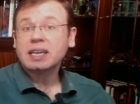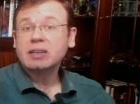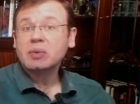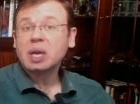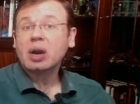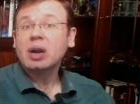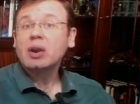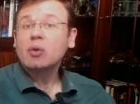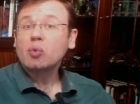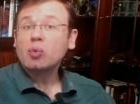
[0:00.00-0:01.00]
and we are
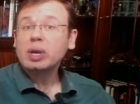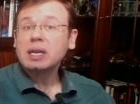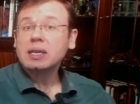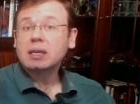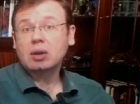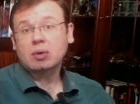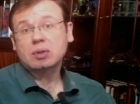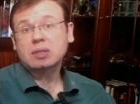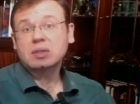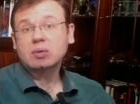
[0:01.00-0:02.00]
really
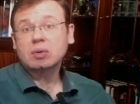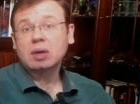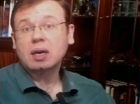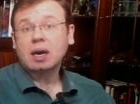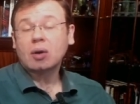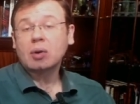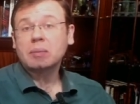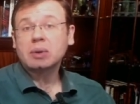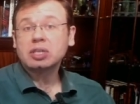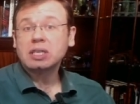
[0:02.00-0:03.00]
close to our
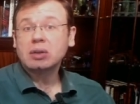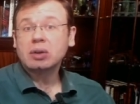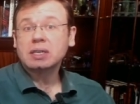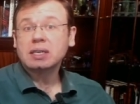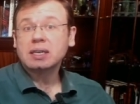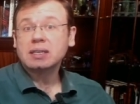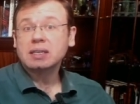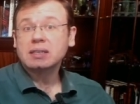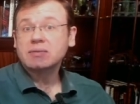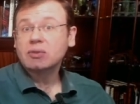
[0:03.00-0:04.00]
machine learning
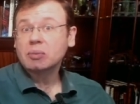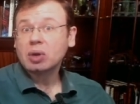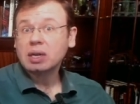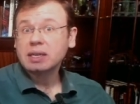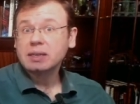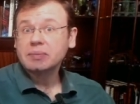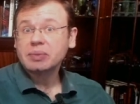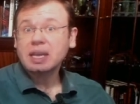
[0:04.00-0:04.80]
ideas from earlier.